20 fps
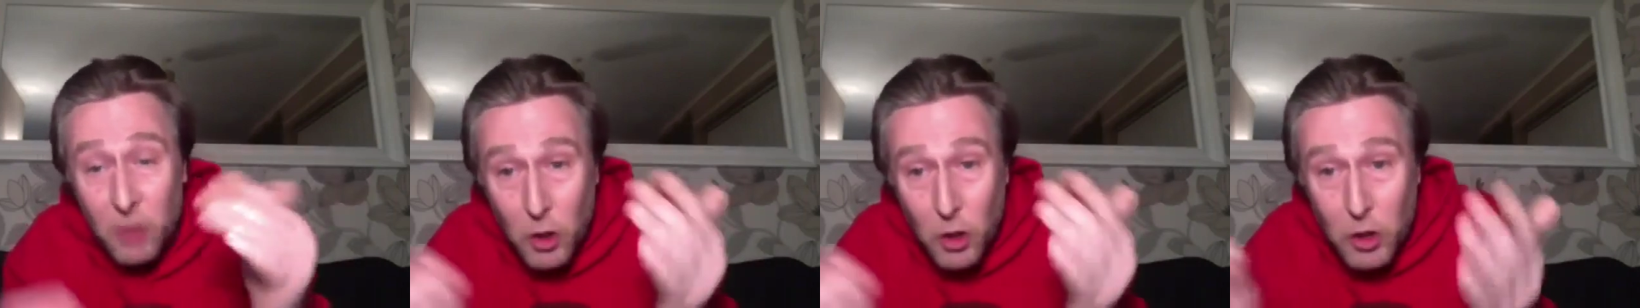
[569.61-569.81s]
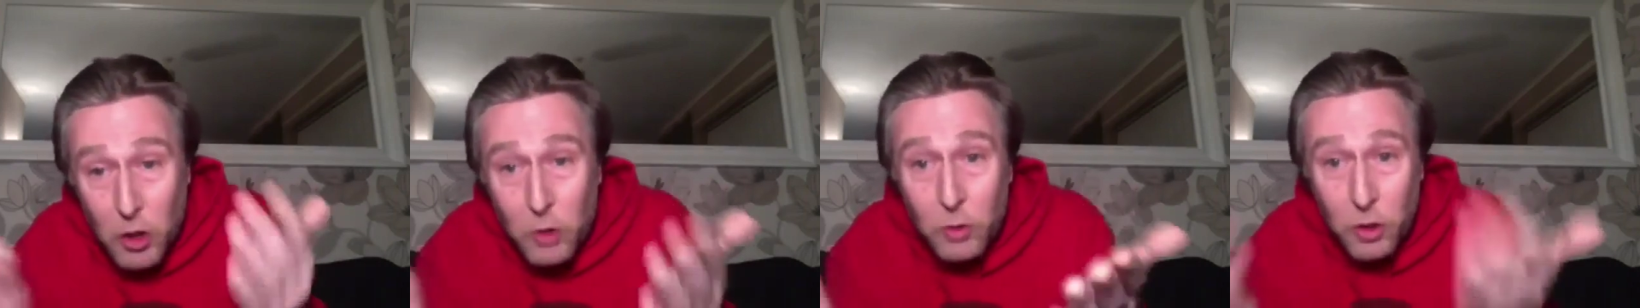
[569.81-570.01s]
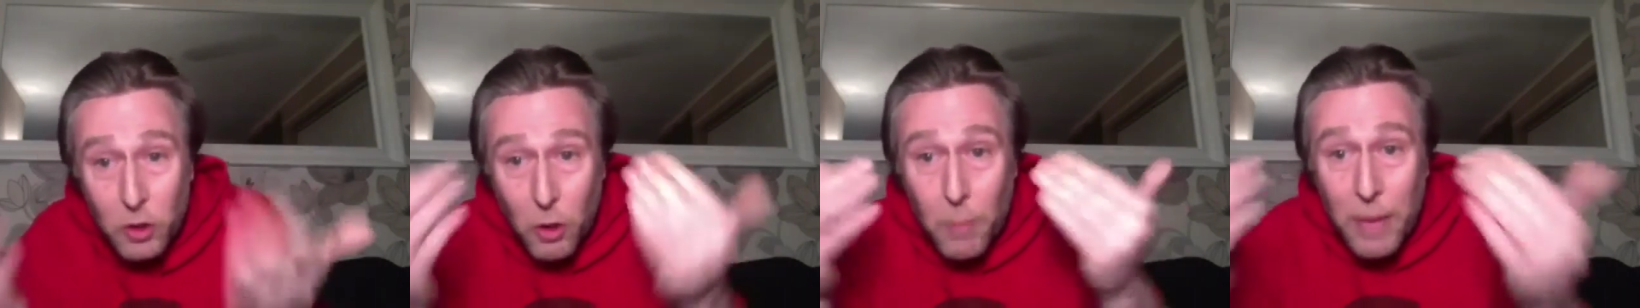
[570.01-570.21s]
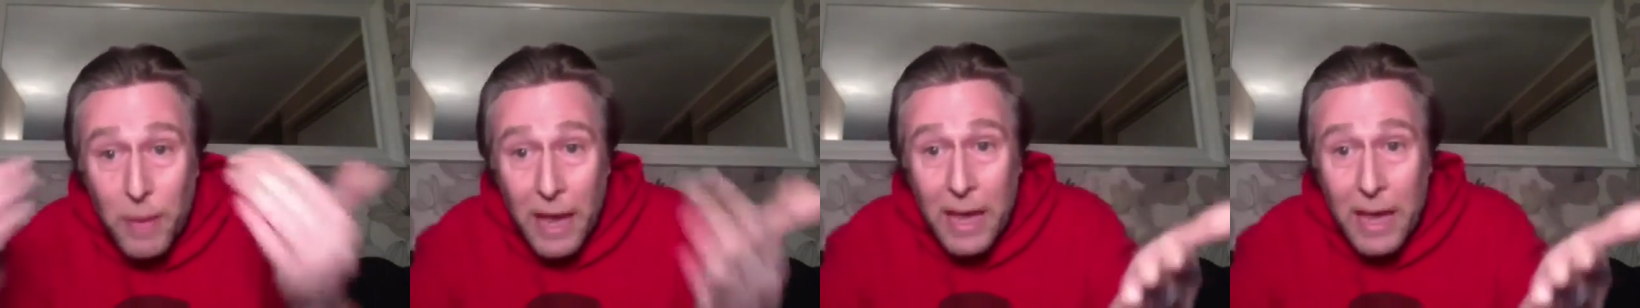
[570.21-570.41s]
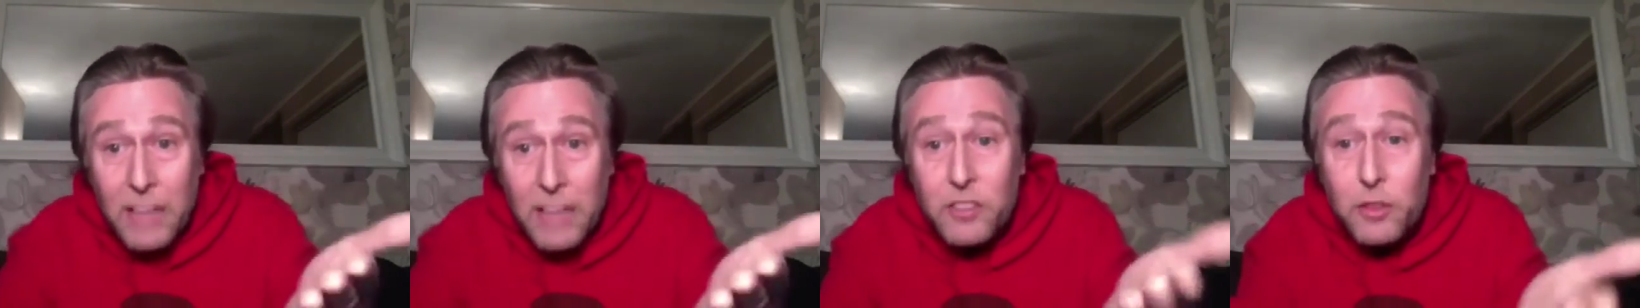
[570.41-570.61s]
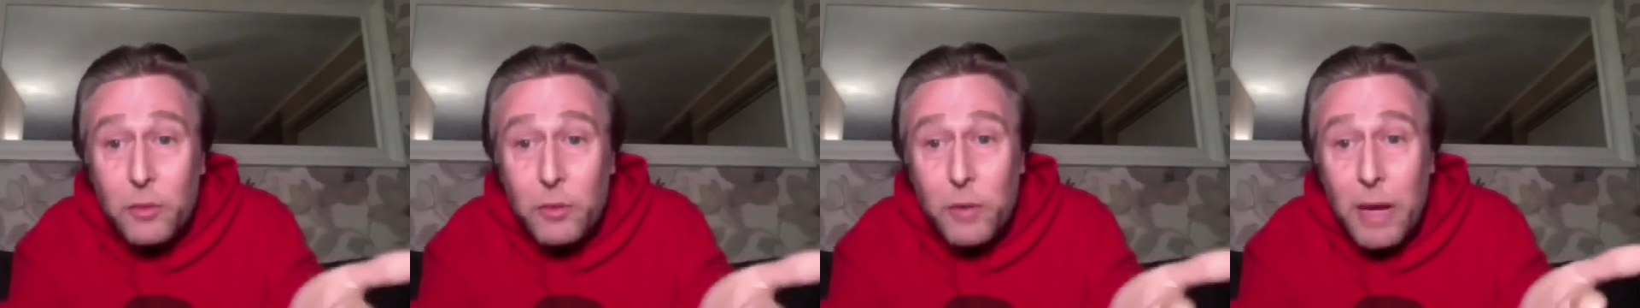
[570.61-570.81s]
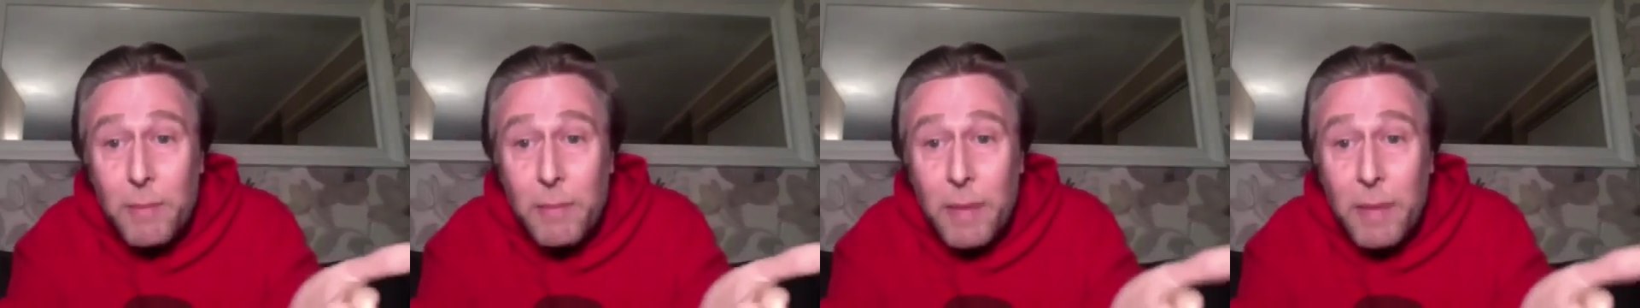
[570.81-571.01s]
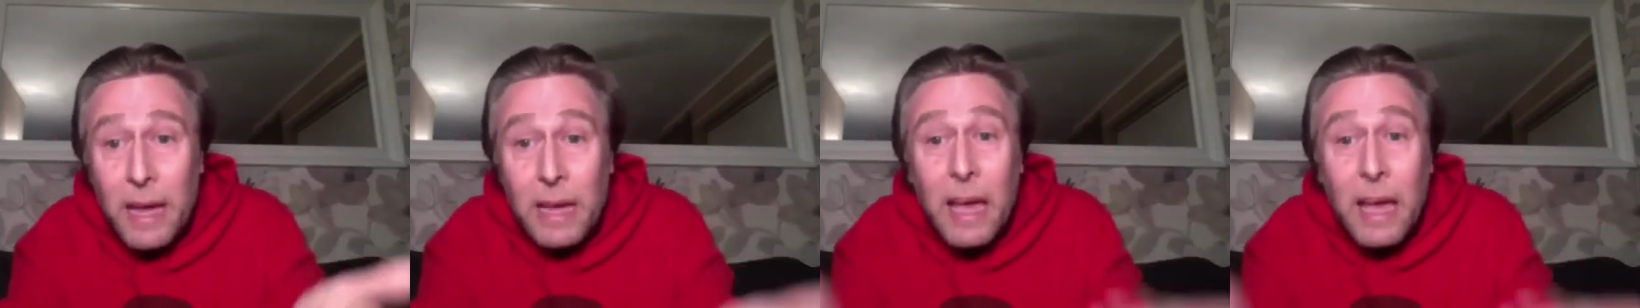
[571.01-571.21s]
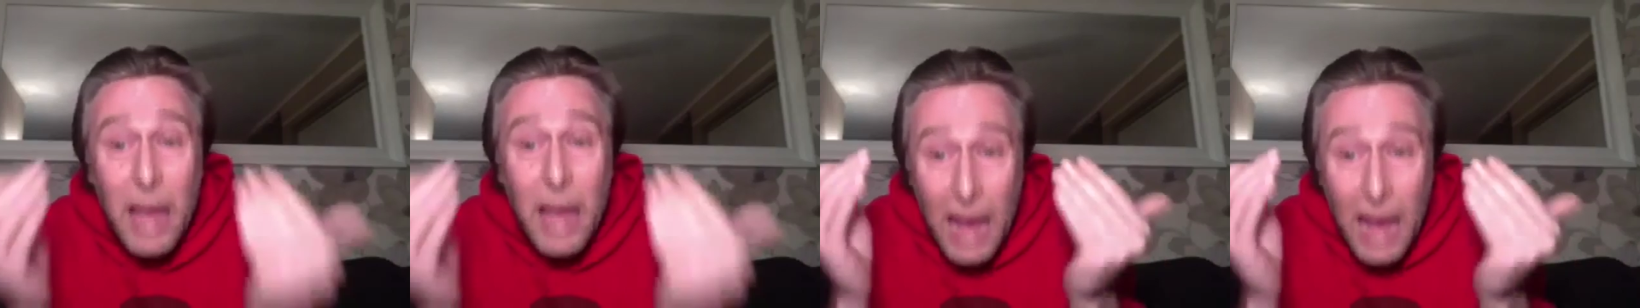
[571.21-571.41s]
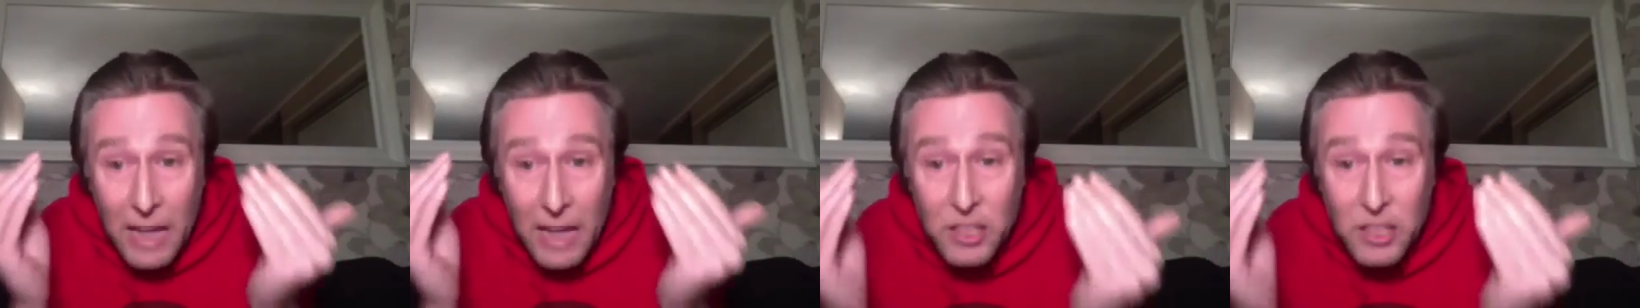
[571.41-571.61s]
So you come here screaming
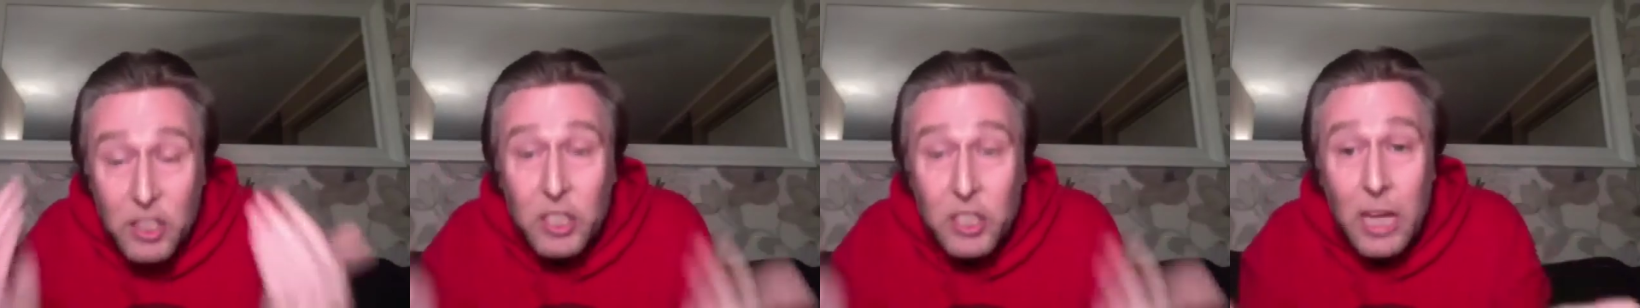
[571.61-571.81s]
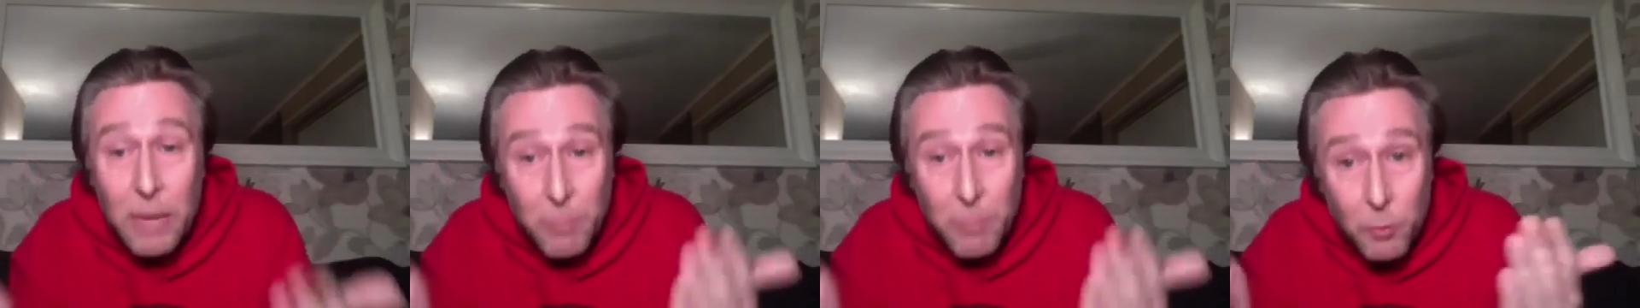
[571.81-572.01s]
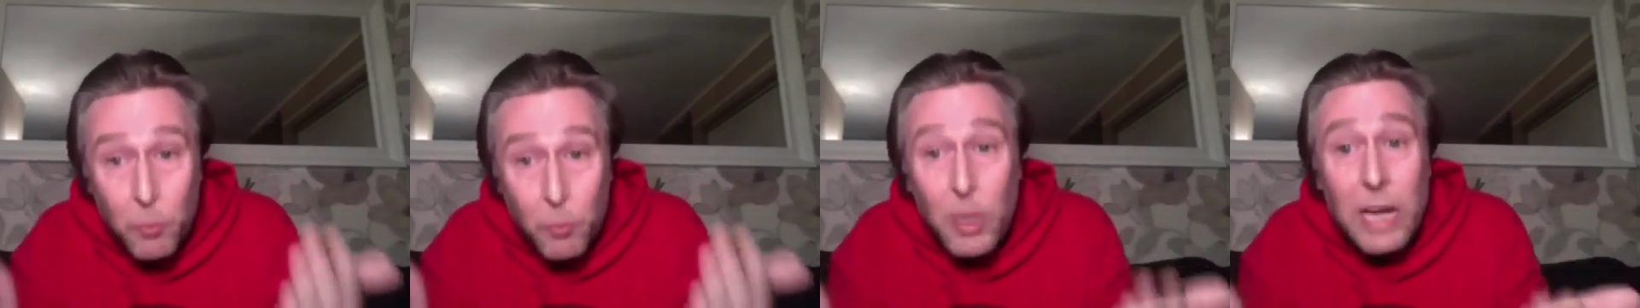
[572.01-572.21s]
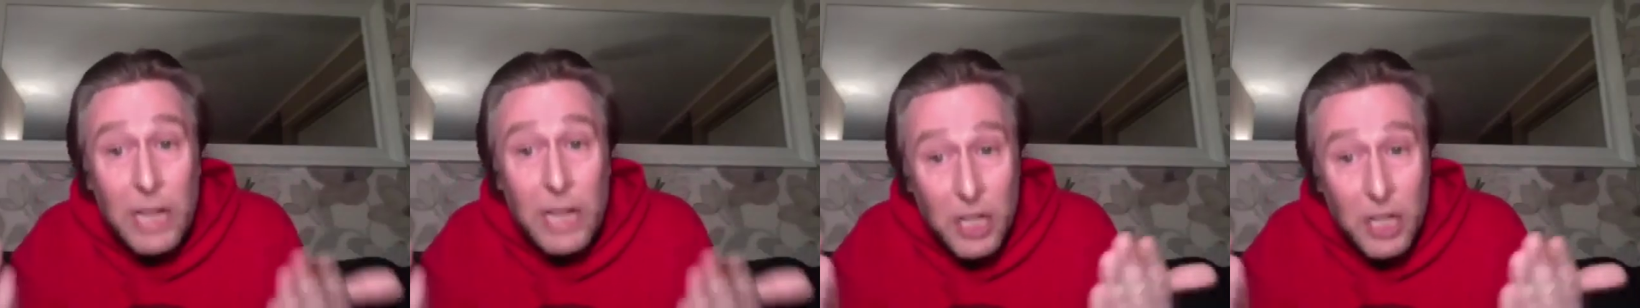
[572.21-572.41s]
and seem really